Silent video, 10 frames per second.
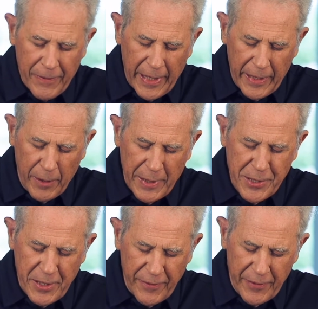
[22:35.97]
that in the
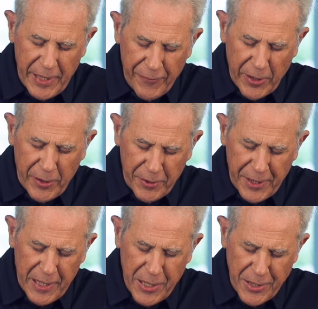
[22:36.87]
midst of the
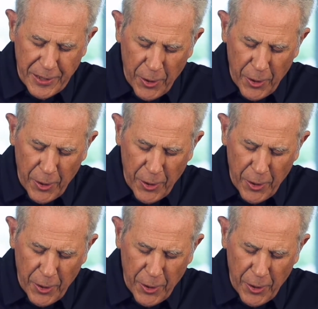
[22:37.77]
difficulties,